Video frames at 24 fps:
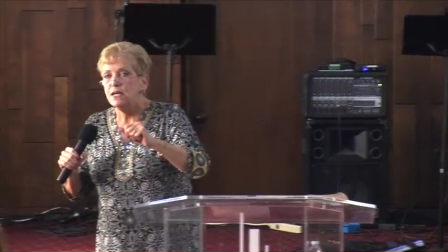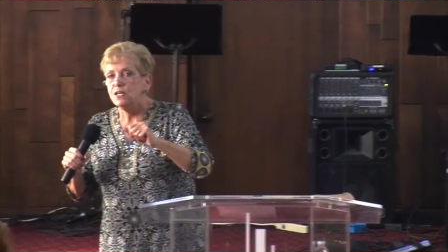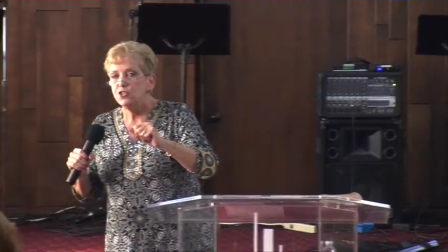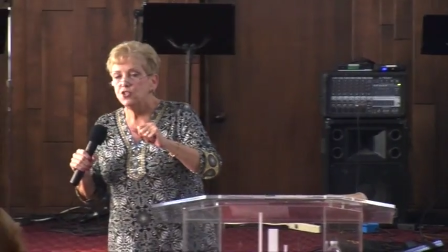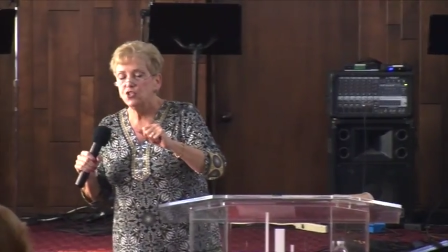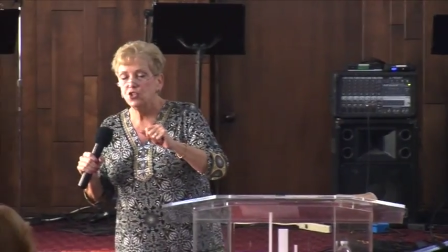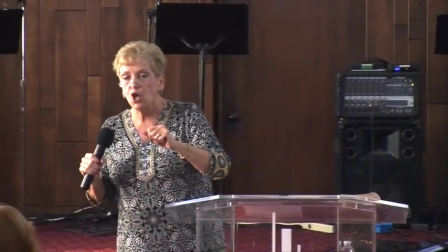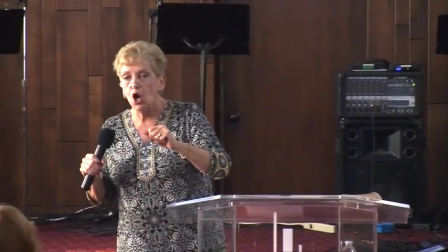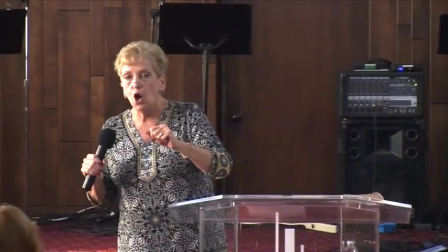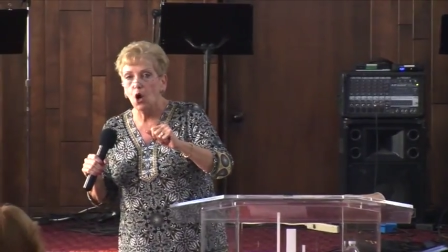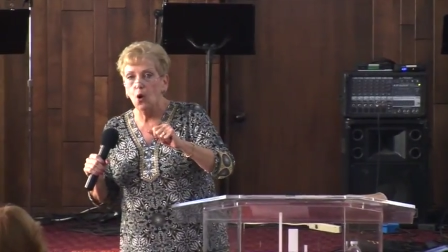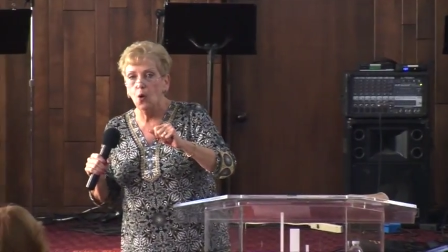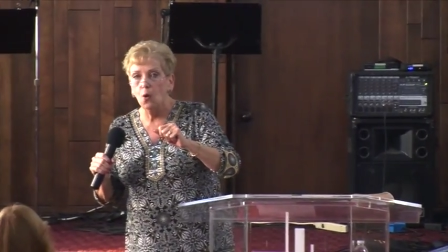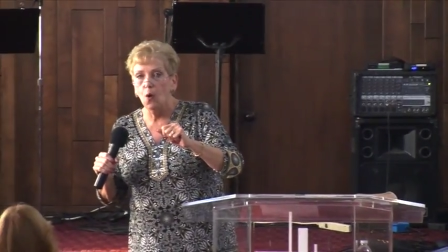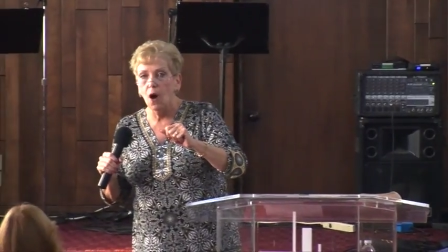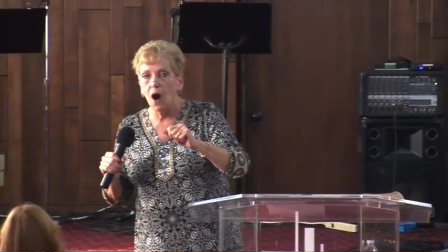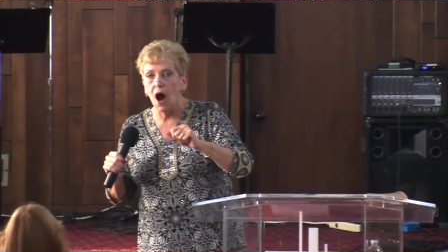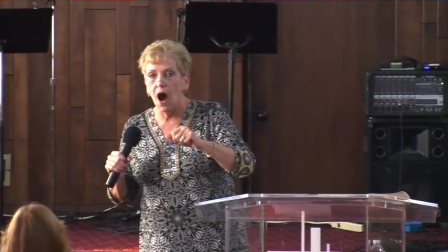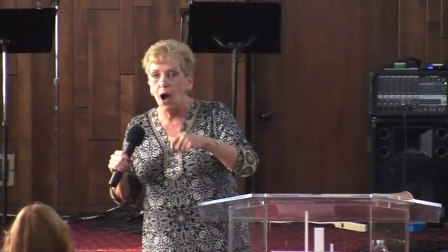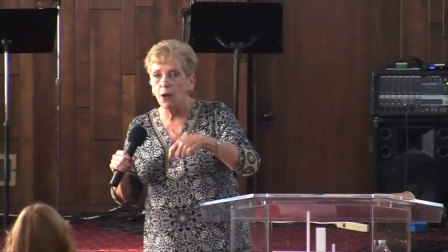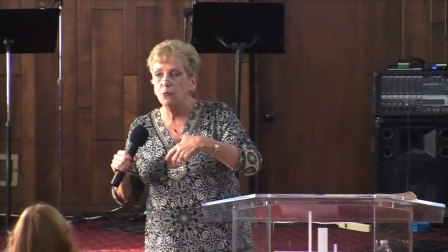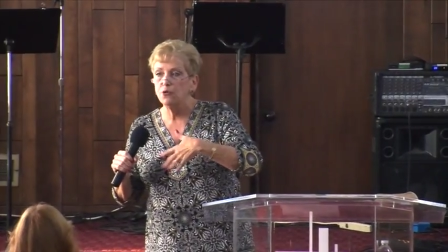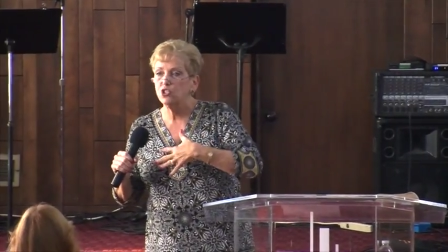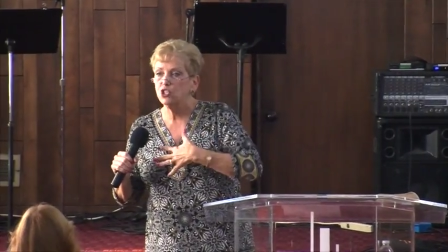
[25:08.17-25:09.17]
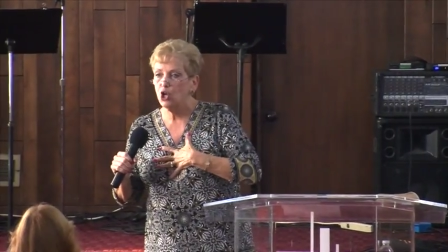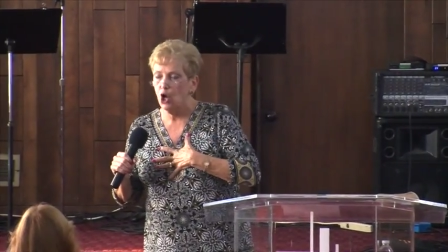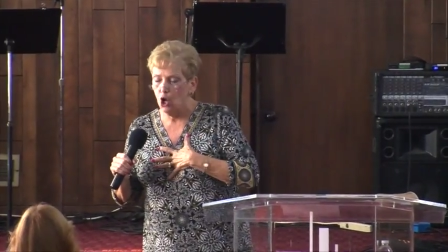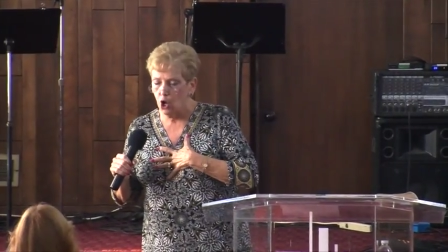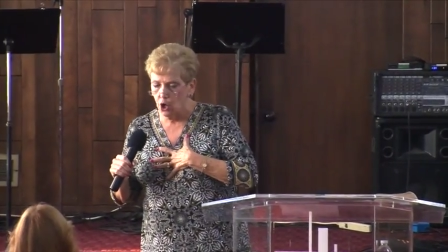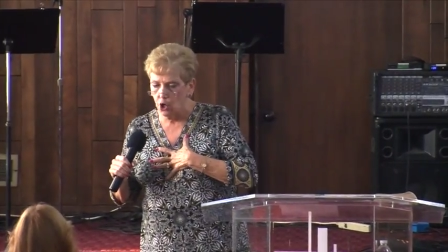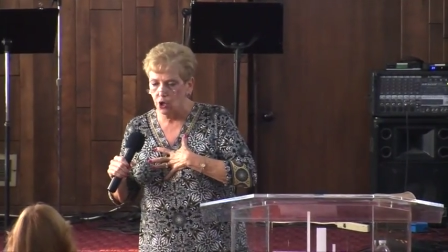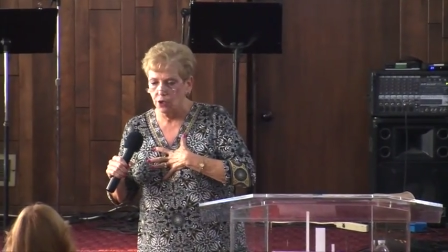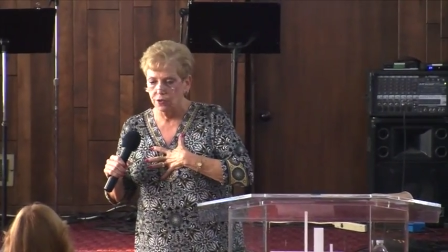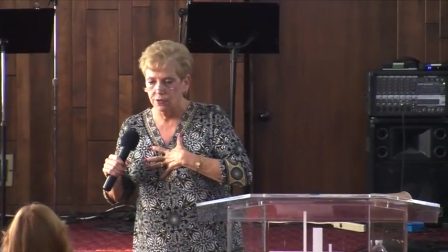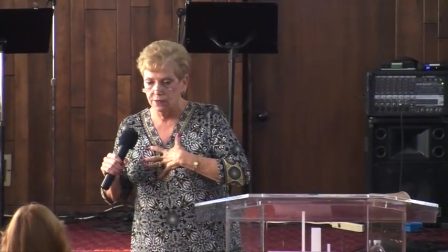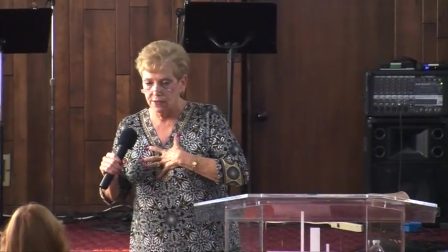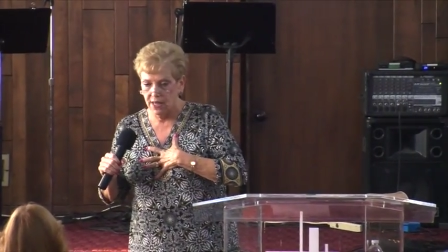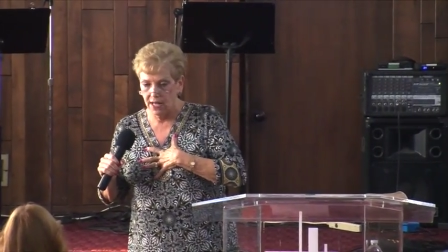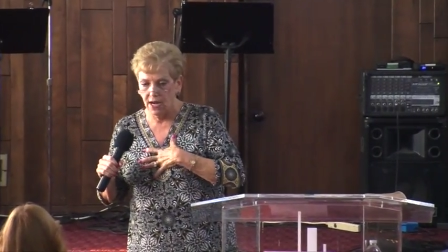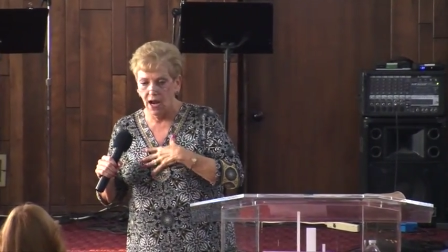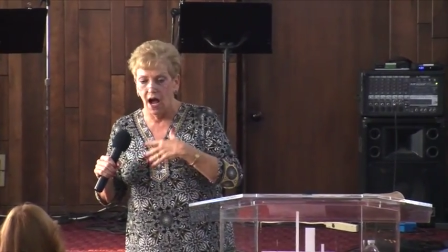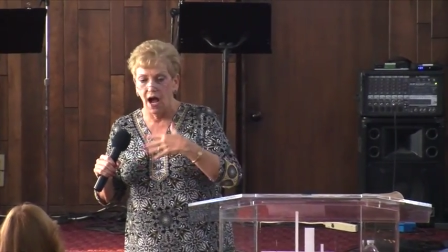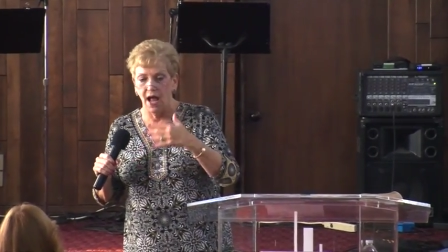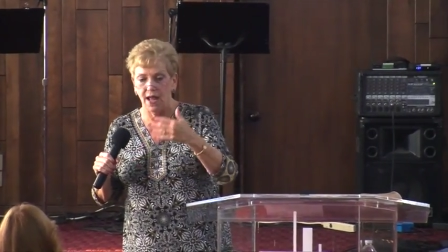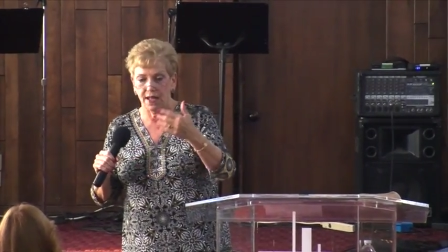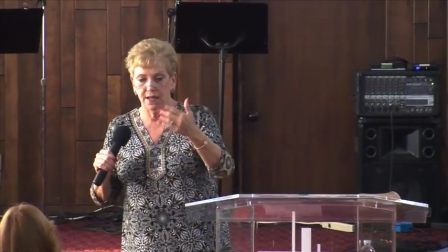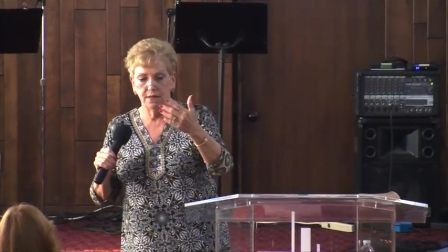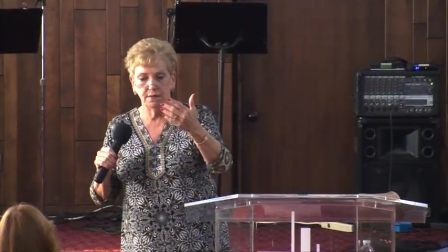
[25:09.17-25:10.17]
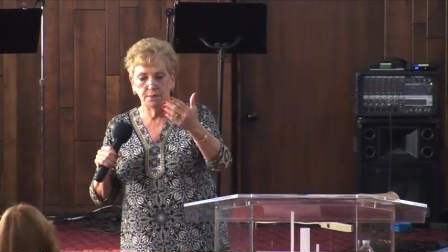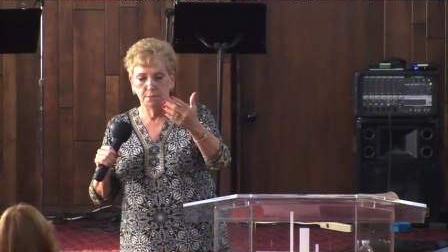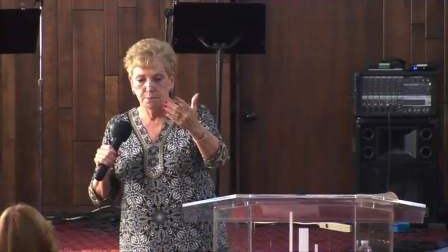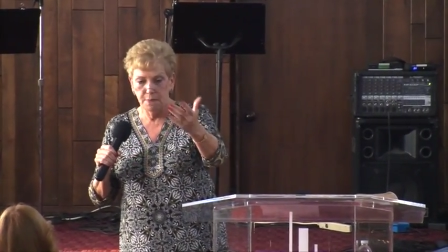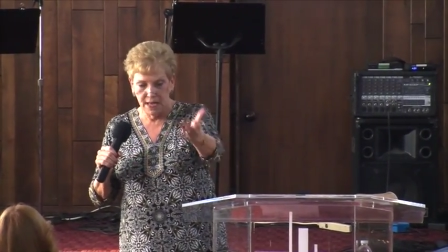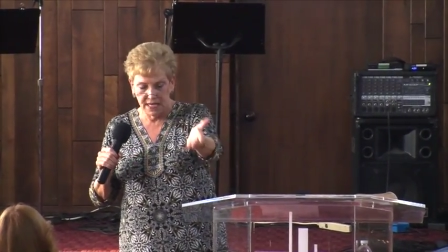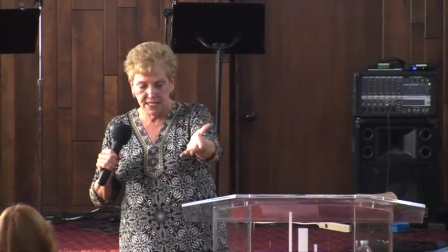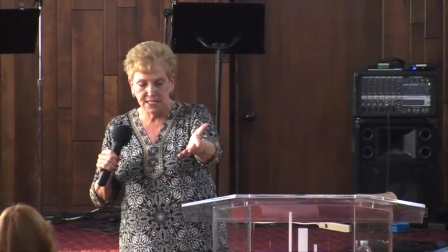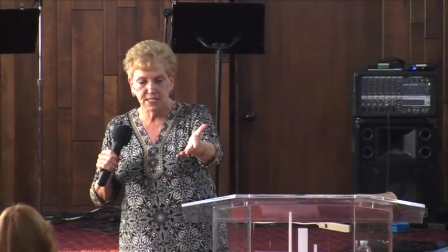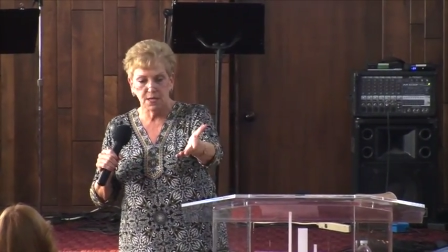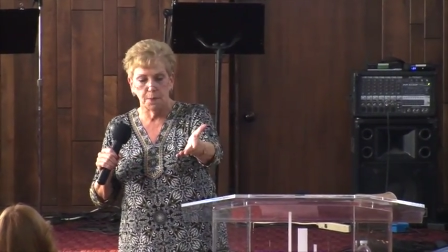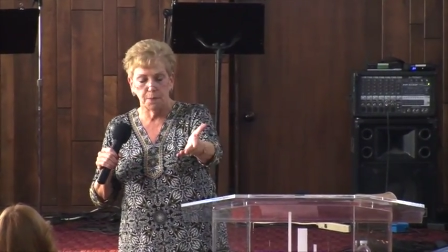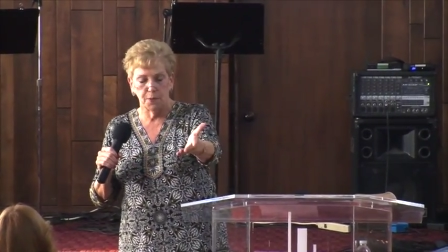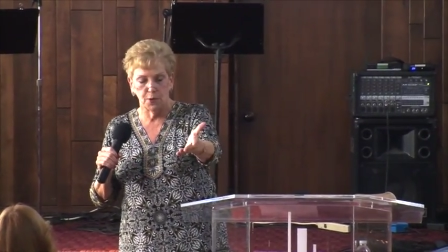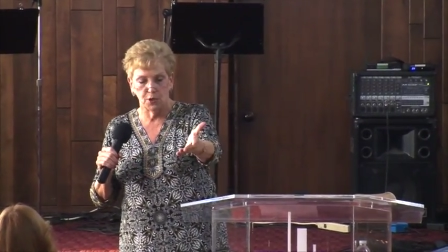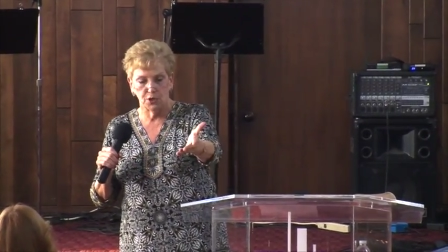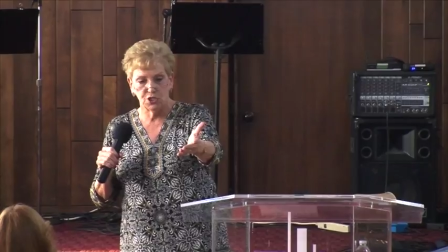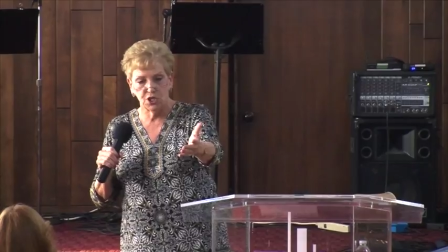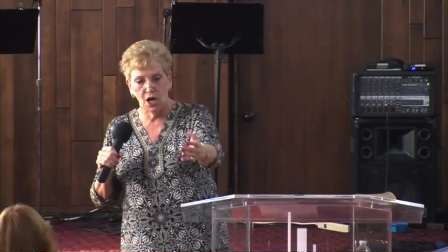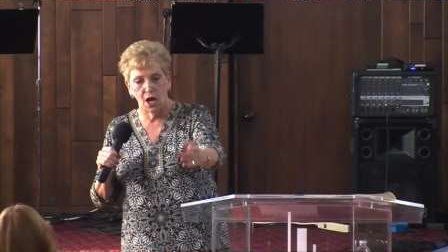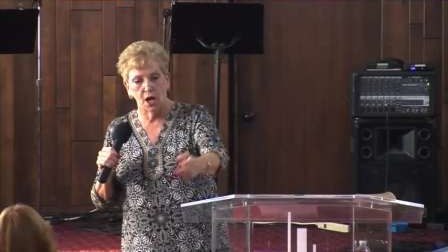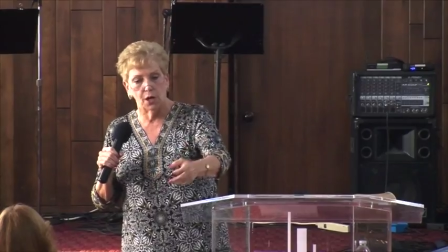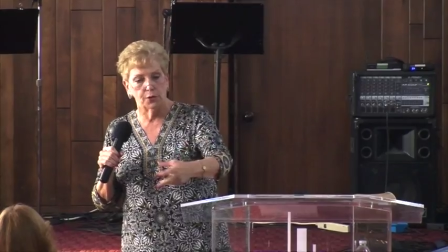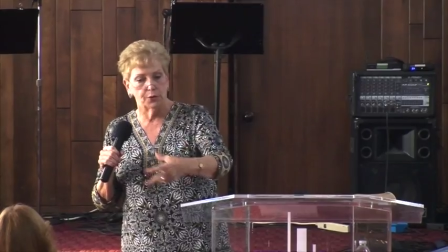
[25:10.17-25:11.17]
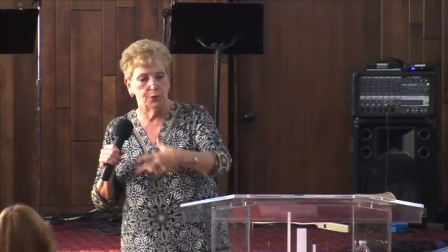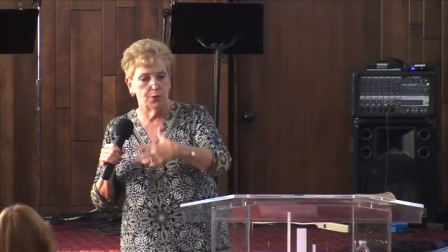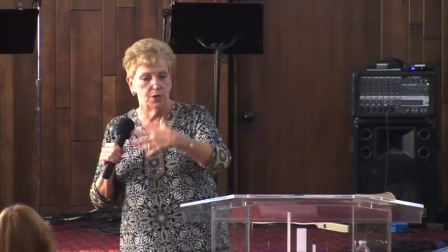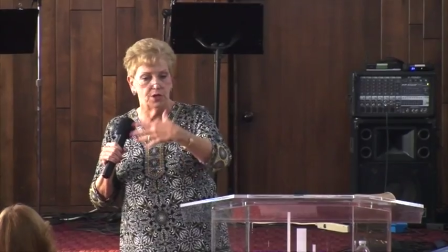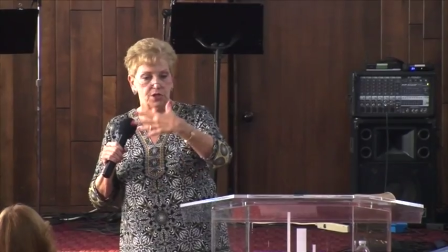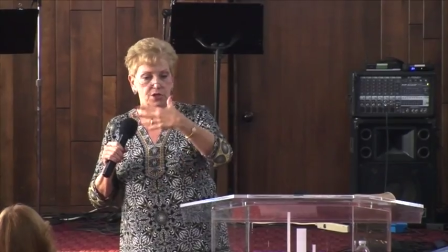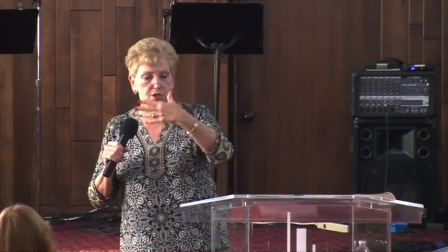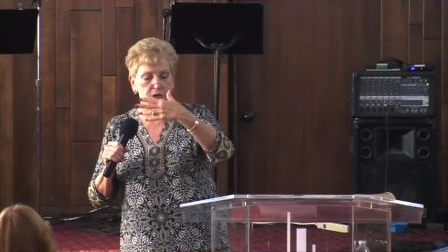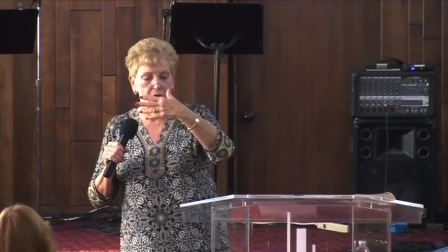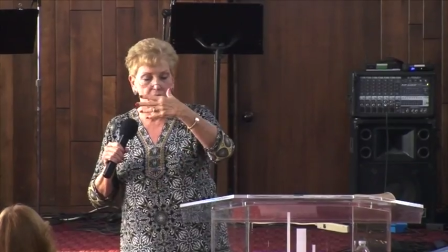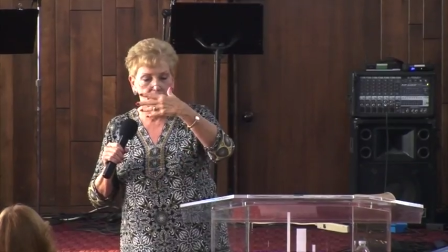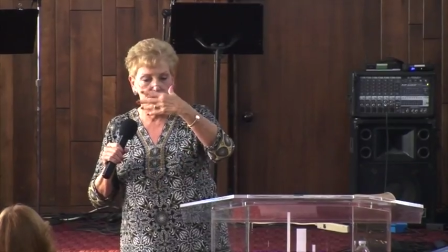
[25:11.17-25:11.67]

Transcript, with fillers: So I was hurt that I messed up her childhood and,